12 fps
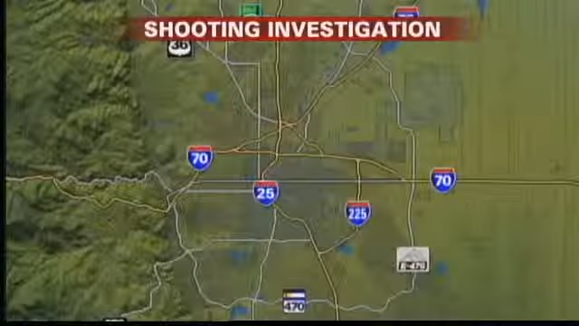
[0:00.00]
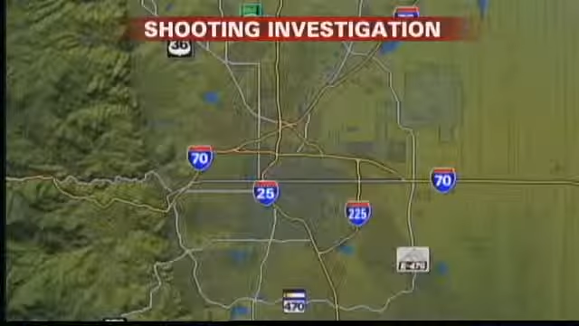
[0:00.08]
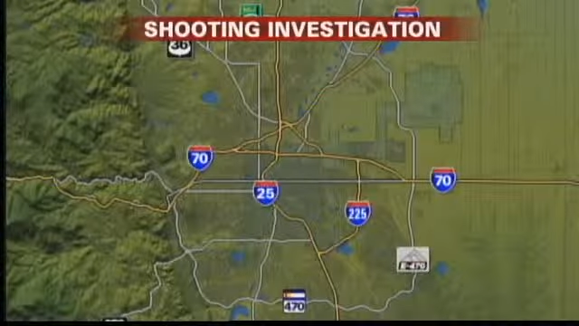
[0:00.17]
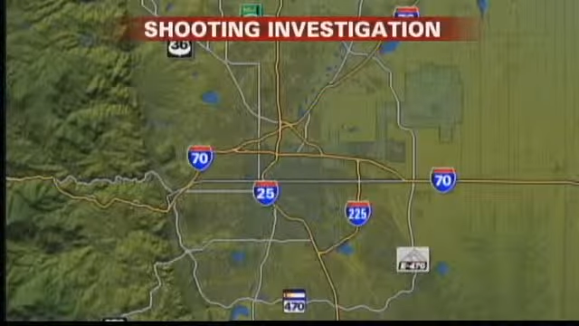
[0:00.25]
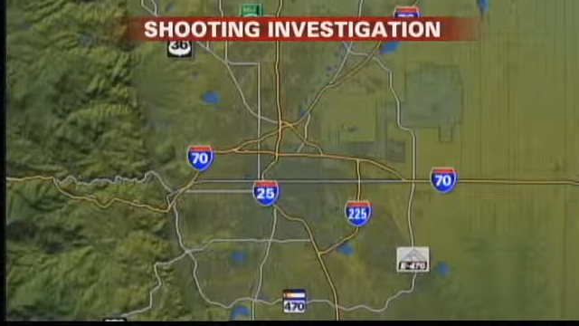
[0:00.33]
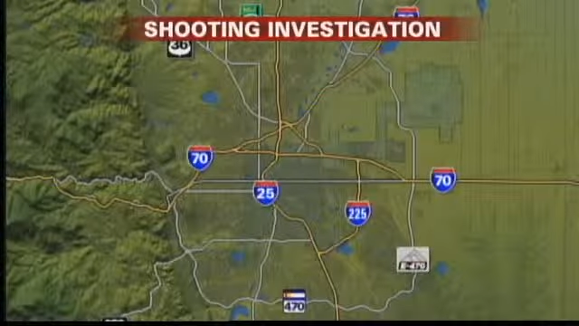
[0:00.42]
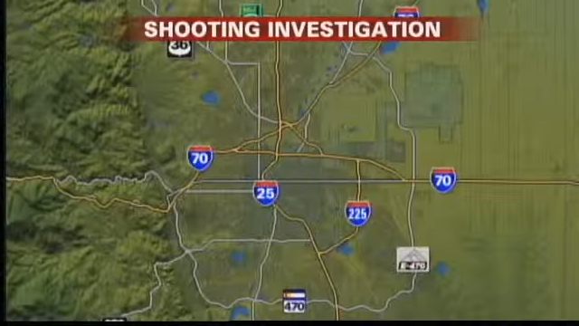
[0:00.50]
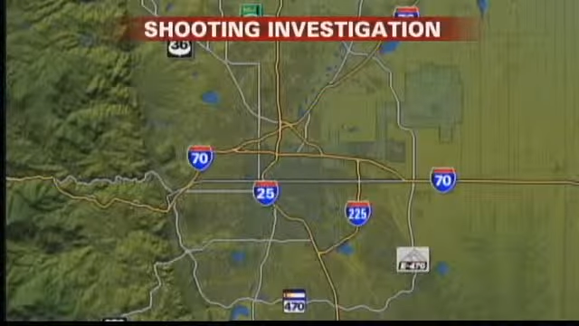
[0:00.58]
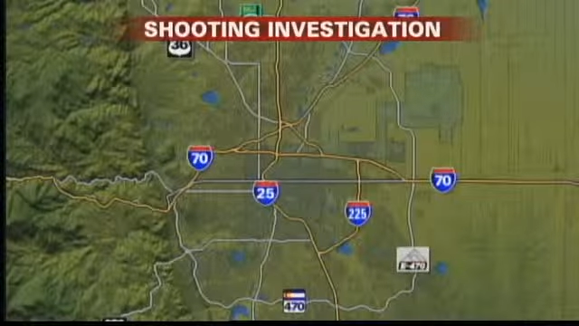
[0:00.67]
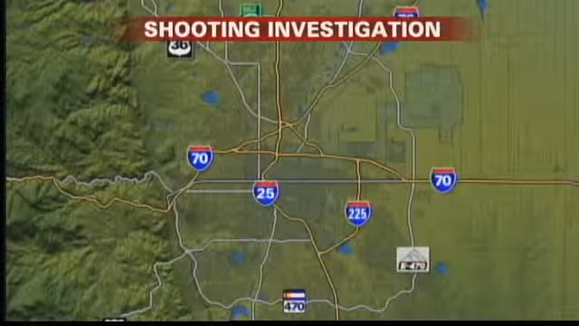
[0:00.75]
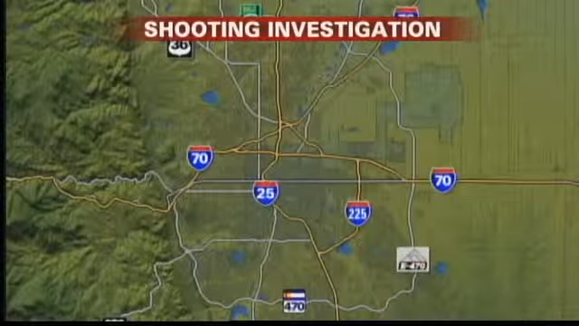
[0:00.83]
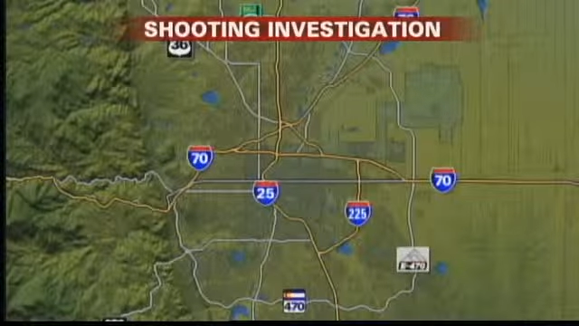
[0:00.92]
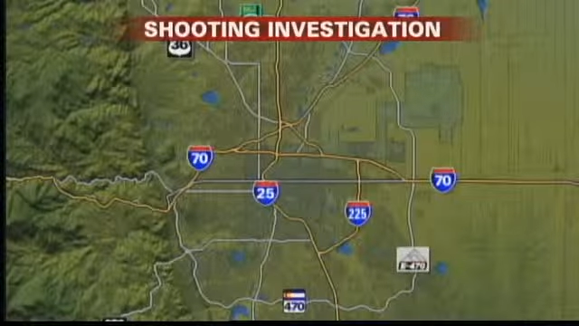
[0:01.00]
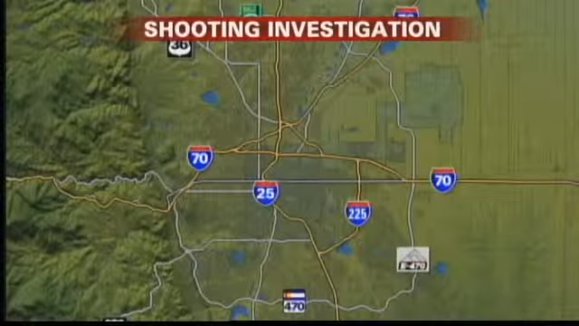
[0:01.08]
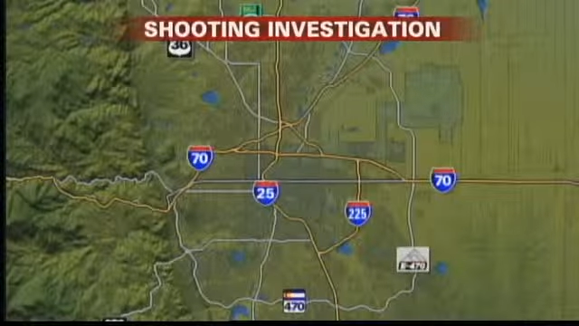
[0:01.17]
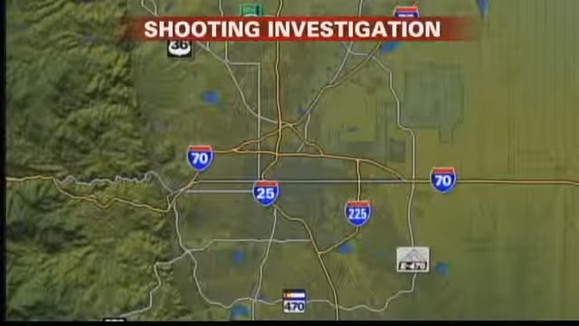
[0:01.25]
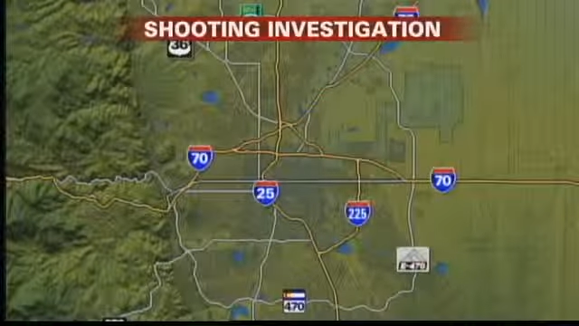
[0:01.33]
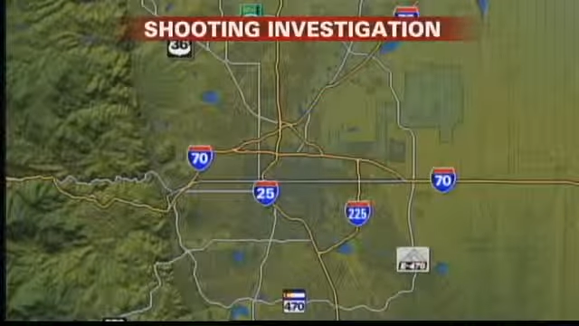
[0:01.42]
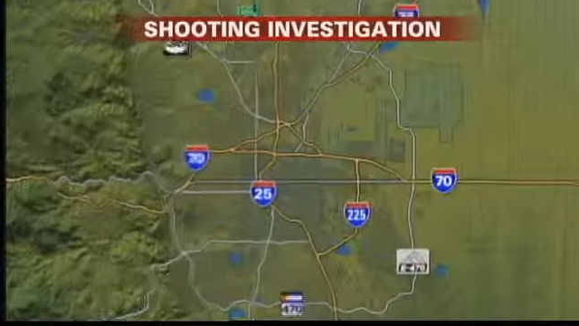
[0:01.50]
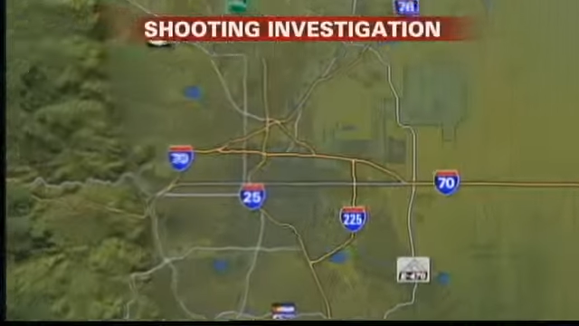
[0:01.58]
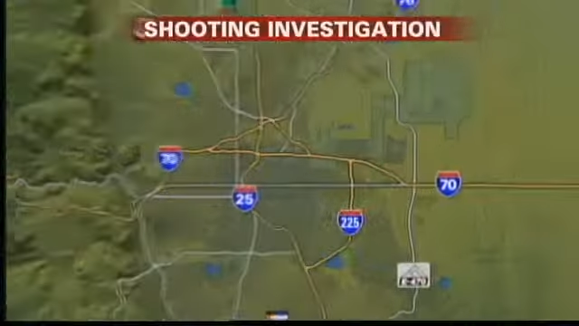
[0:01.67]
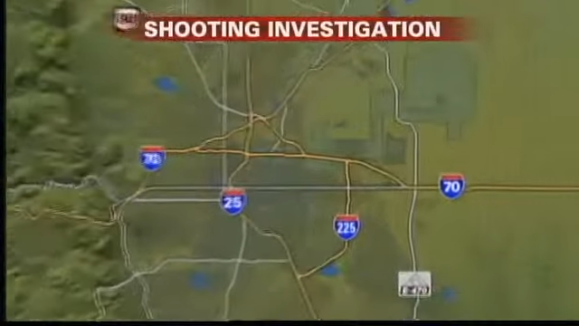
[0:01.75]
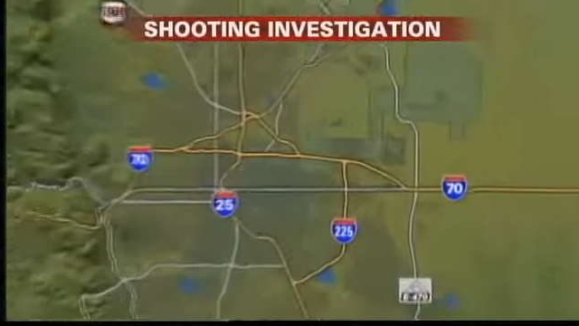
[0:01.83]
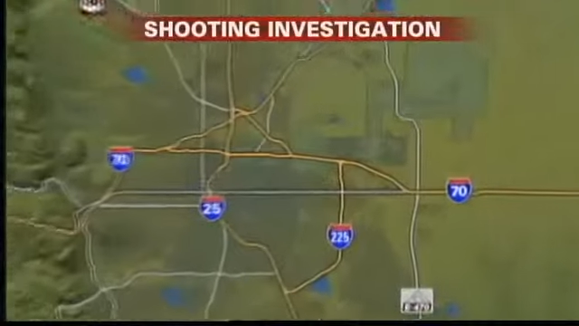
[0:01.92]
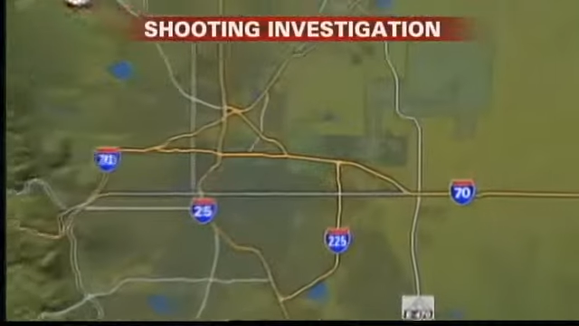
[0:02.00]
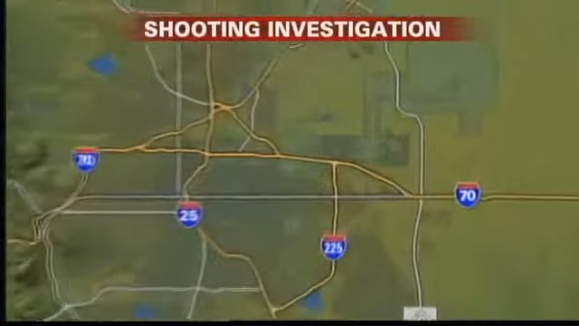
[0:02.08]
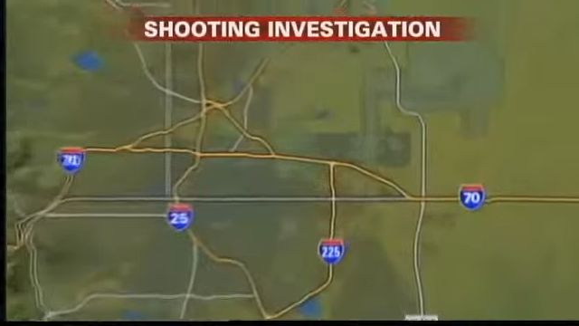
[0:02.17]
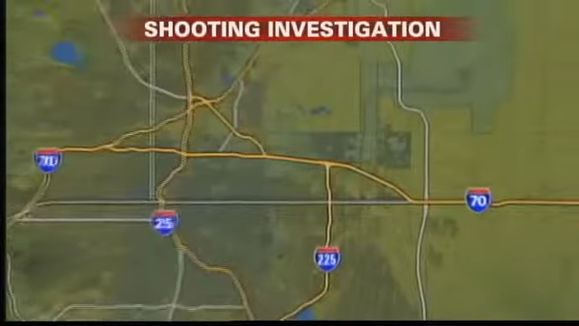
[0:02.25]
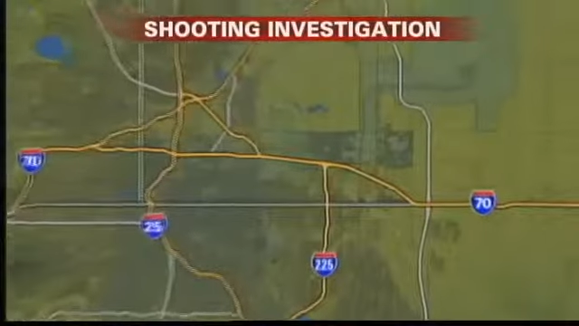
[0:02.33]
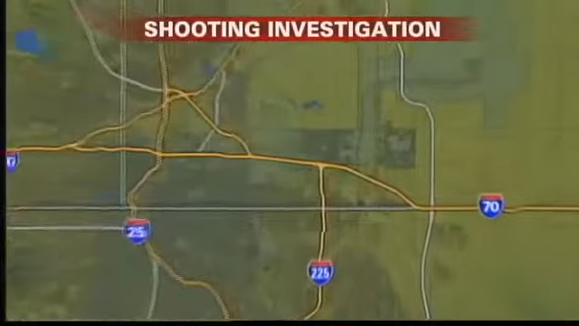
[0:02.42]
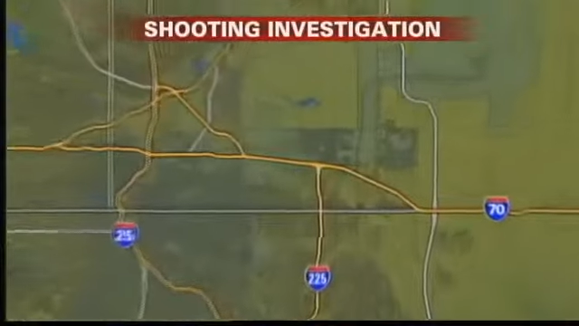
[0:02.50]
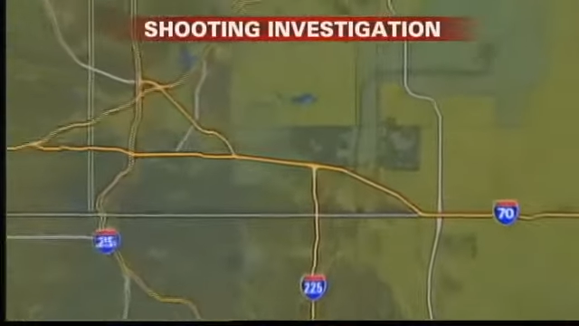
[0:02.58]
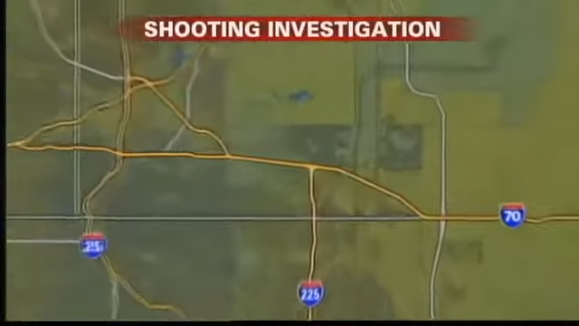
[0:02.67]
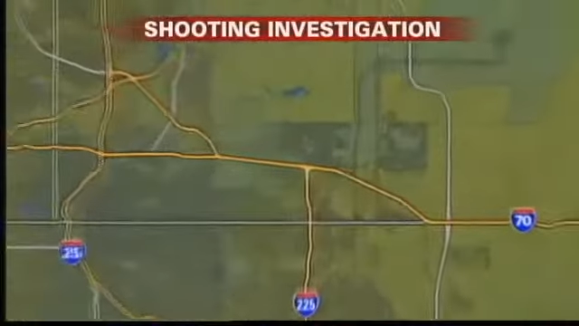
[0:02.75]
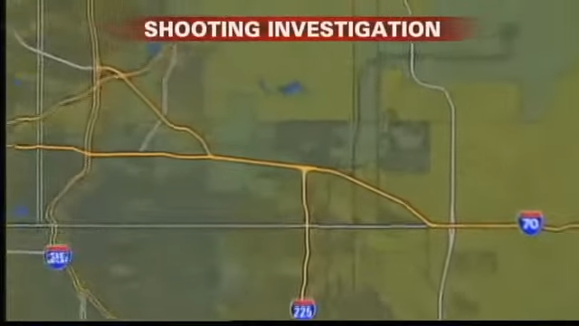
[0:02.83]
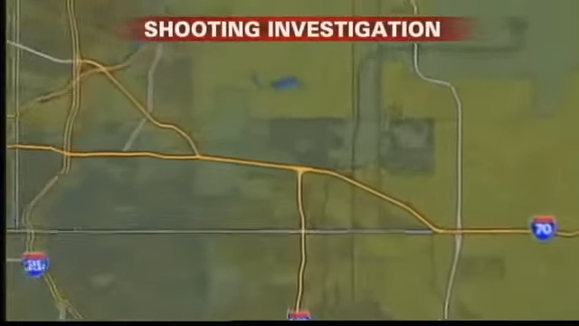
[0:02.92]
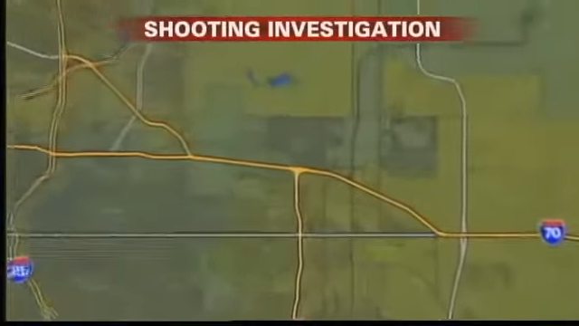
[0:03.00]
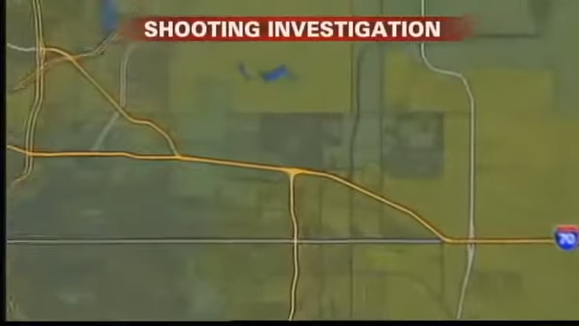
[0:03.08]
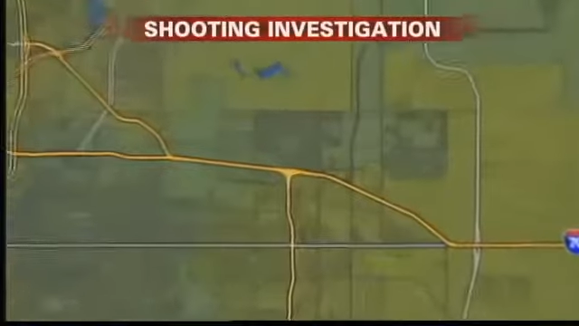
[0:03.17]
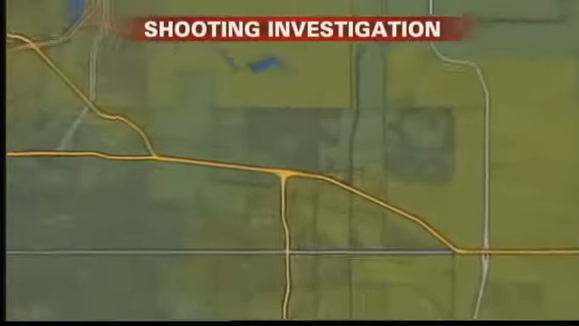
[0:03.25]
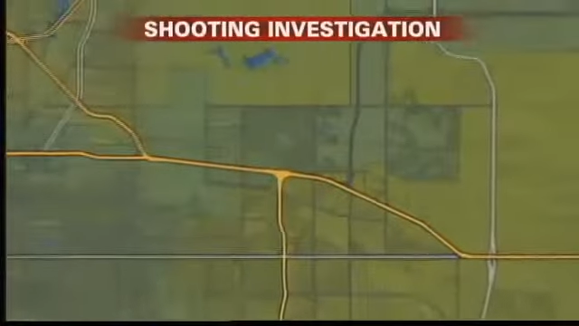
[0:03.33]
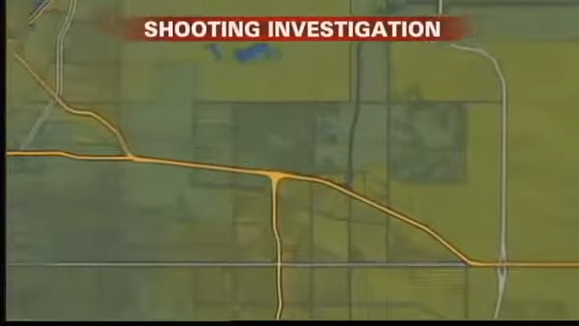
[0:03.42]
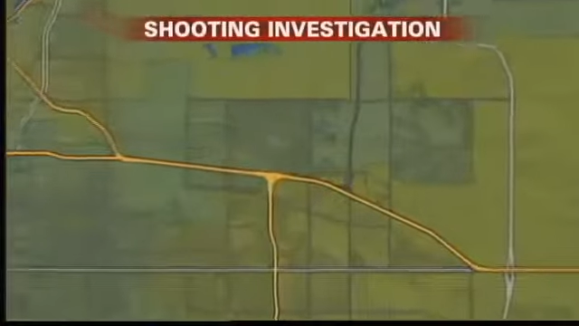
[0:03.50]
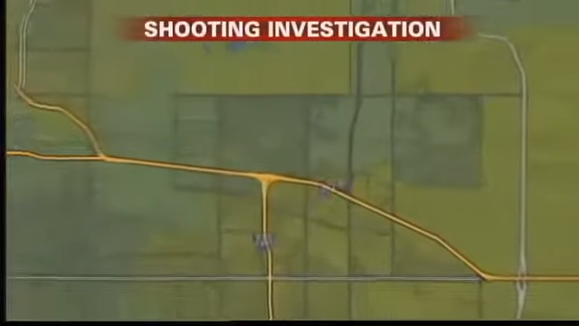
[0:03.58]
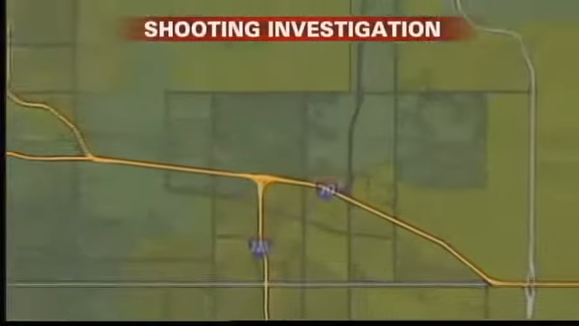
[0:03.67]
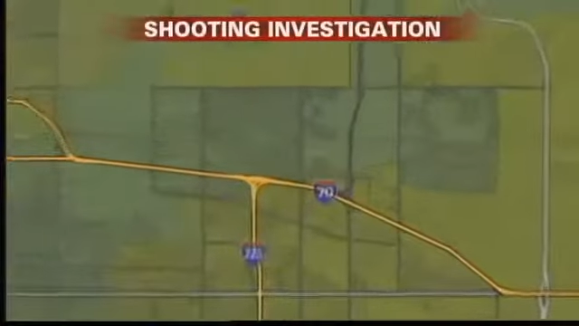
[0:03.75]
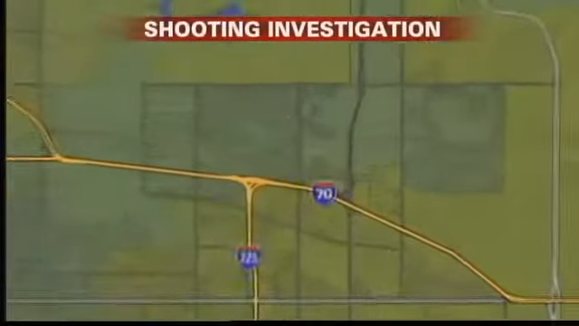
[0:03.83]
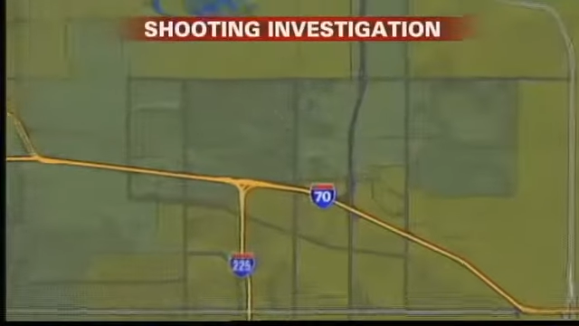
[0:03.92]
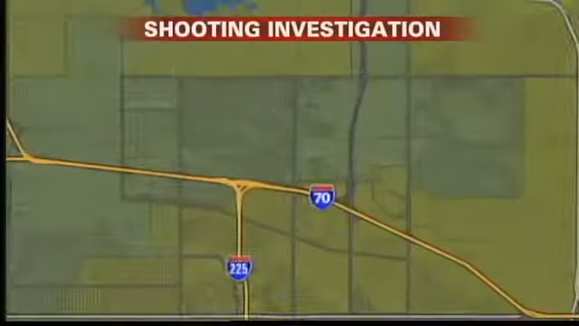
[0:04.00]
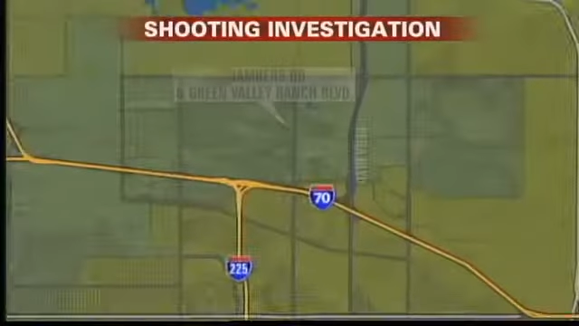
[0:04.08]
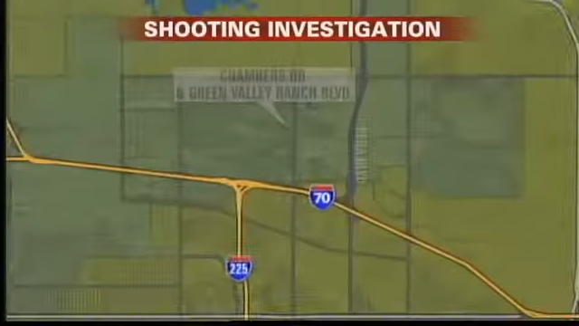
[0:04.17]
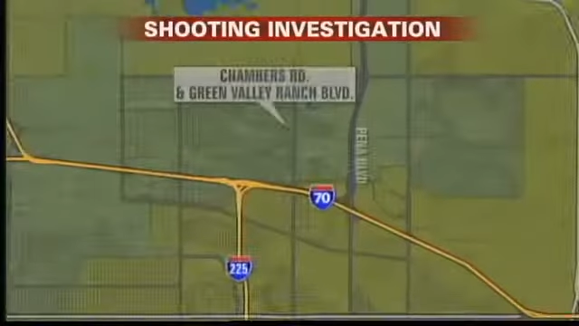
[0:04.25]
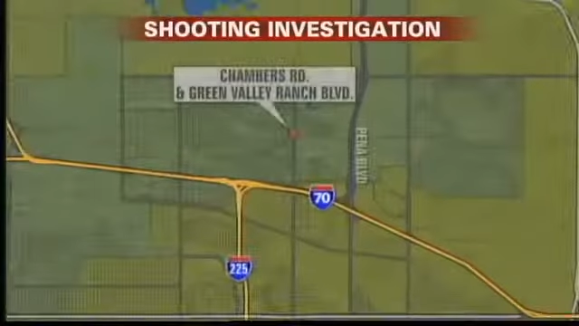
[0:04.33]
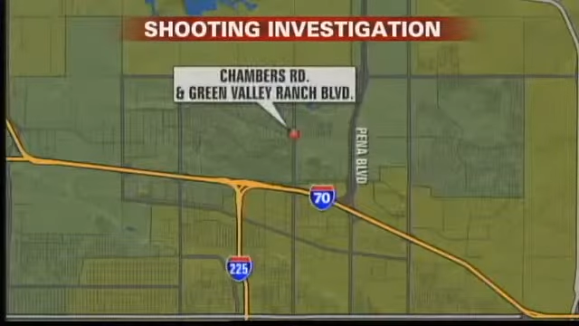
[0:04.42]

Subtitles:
(no speaker visible)